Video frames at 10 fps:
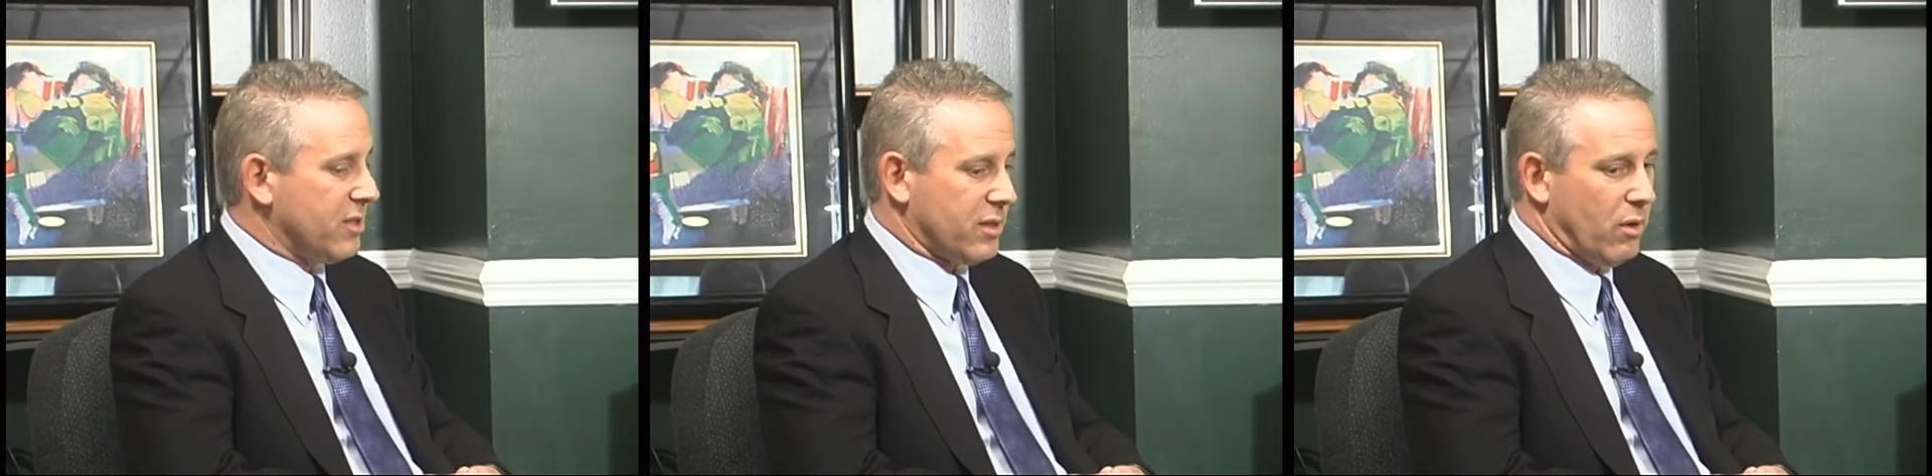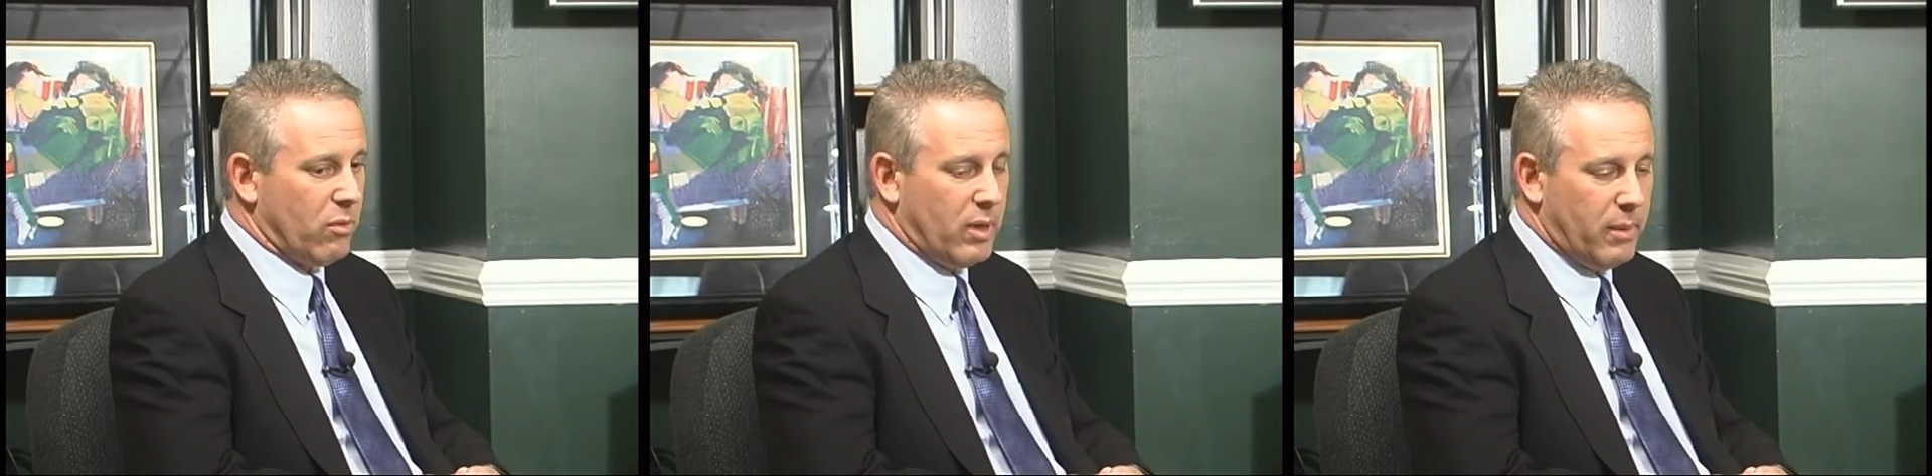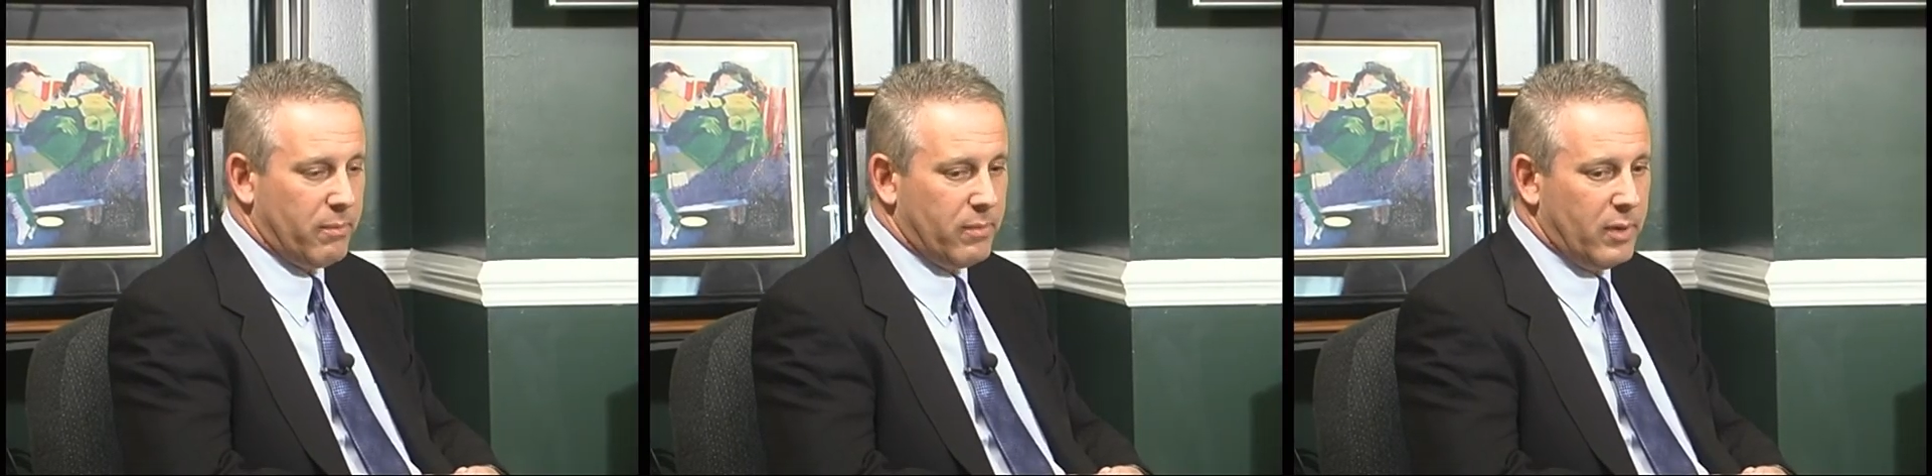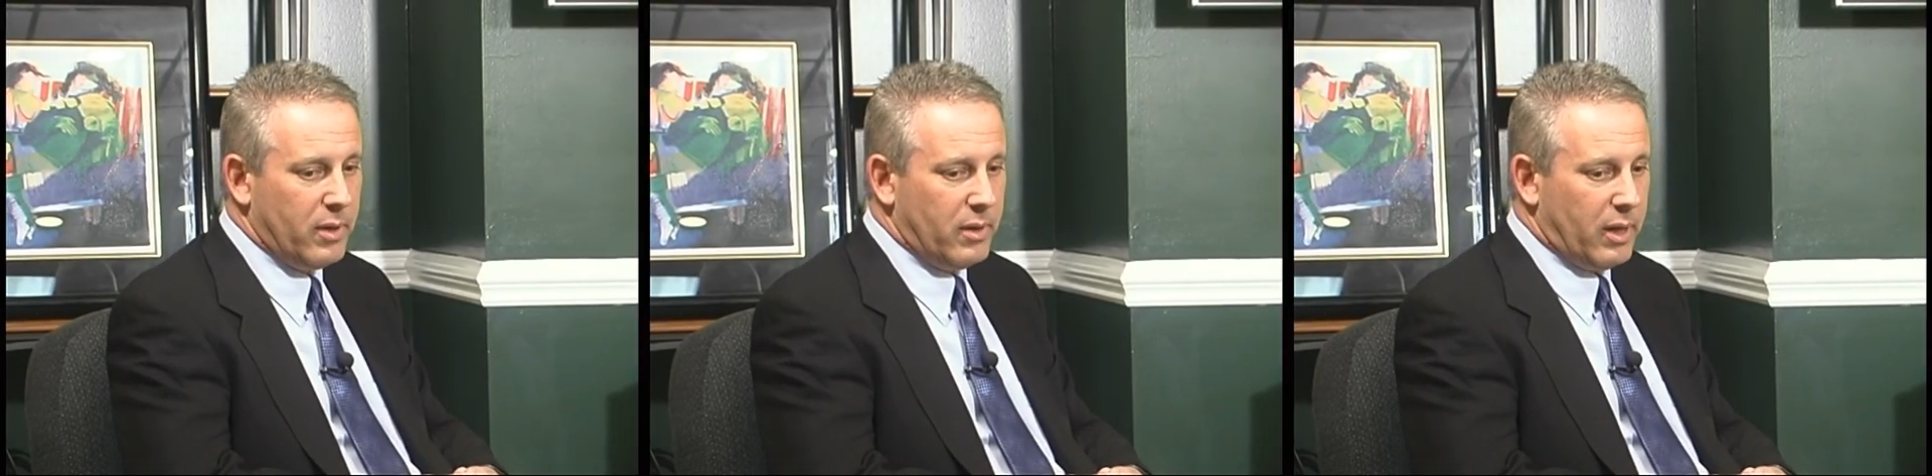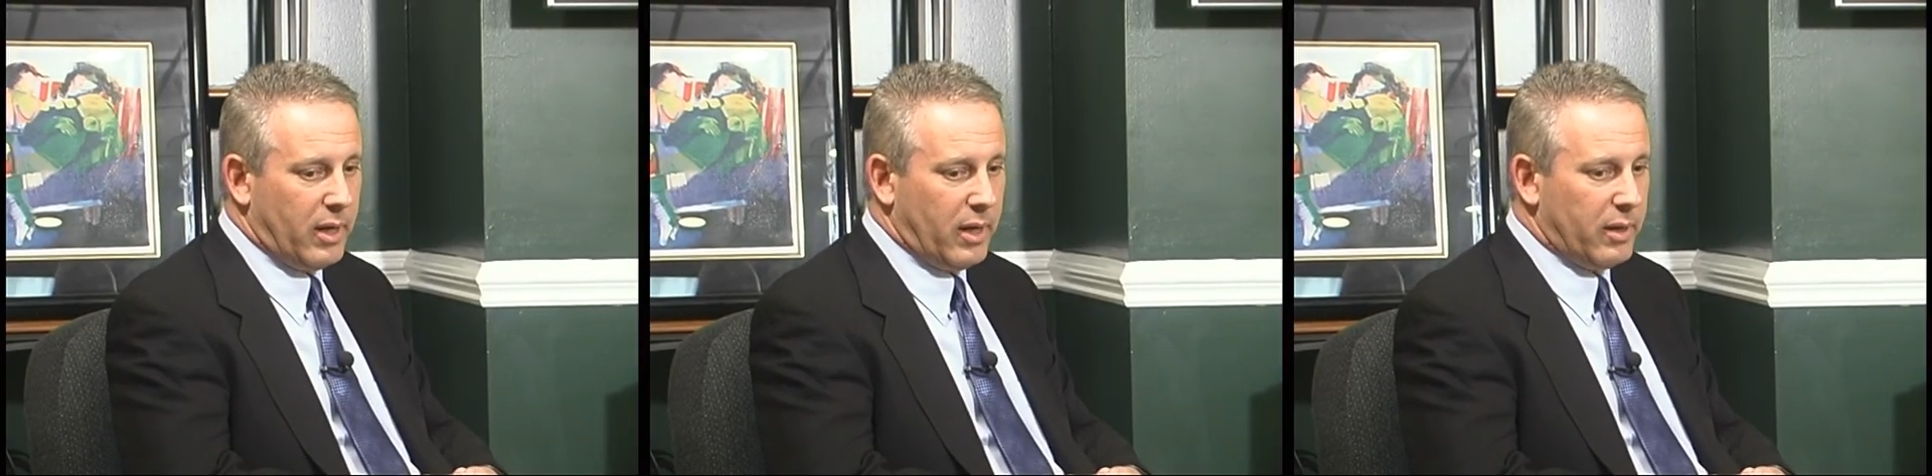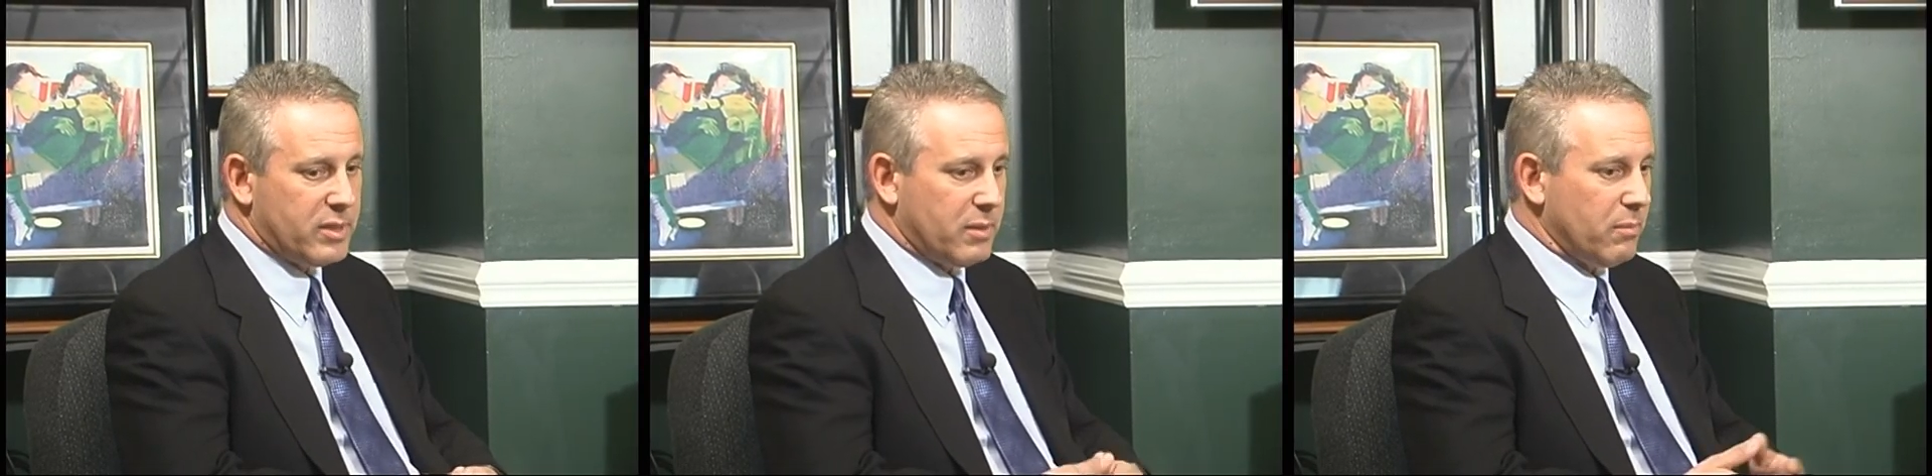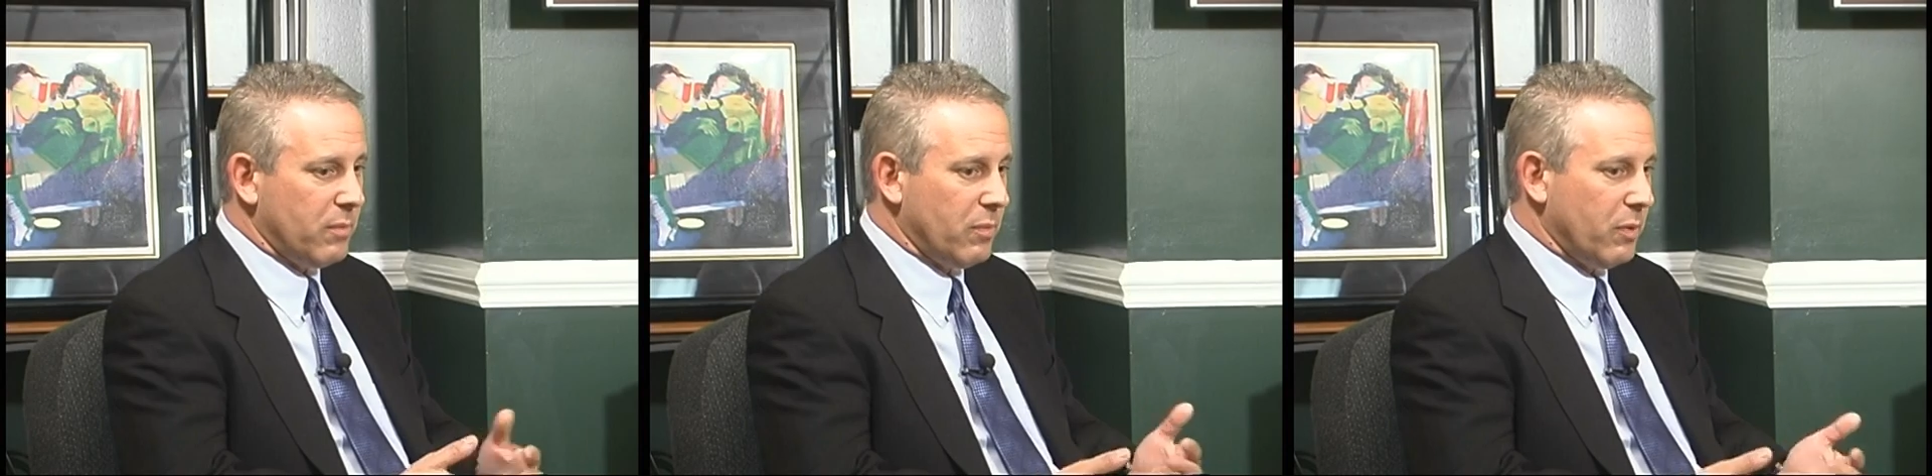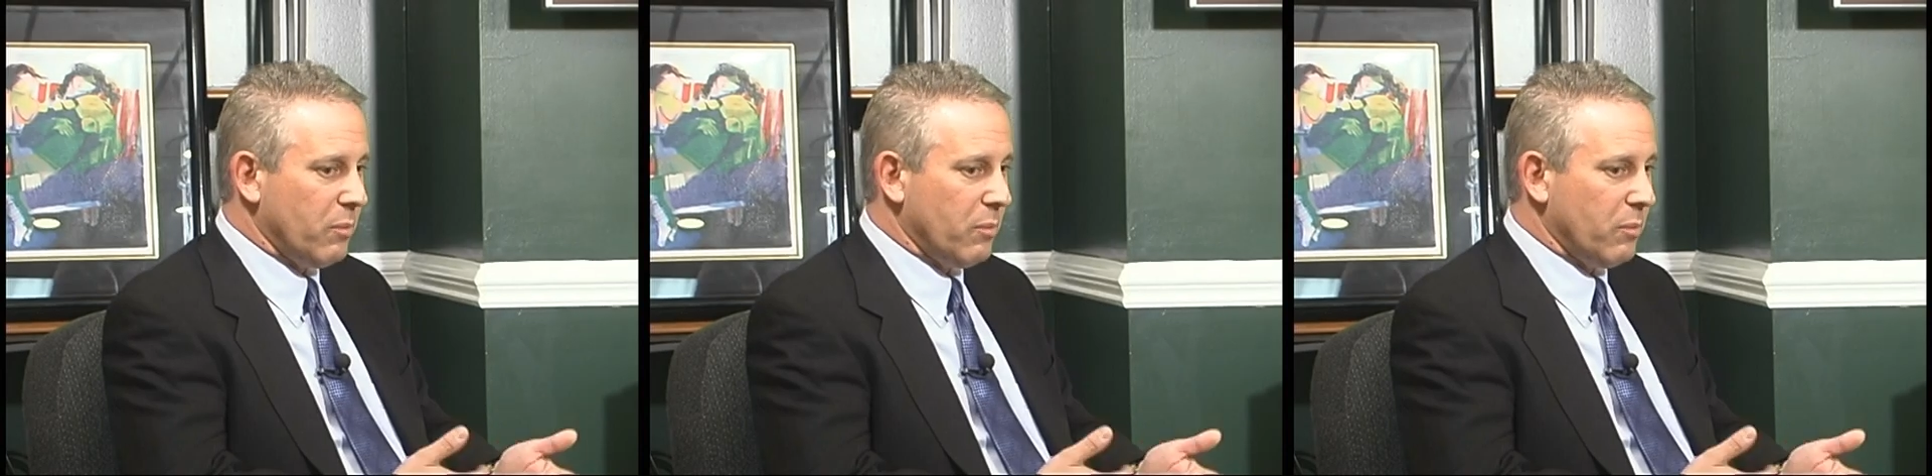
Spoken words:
So some